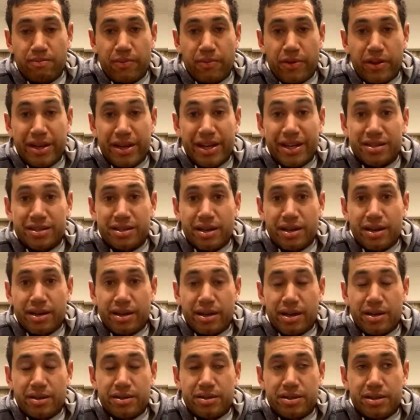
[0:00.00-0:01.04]
the next day
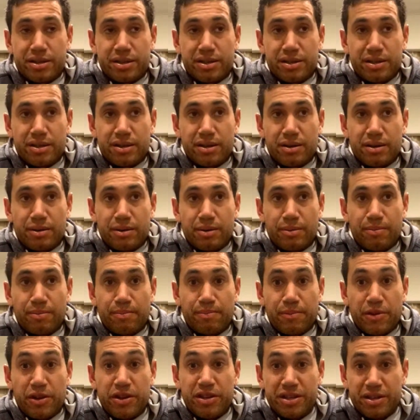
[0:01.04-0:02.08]
against
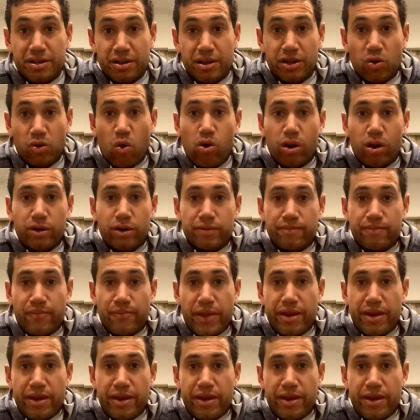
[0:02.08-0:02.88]
in Auckland,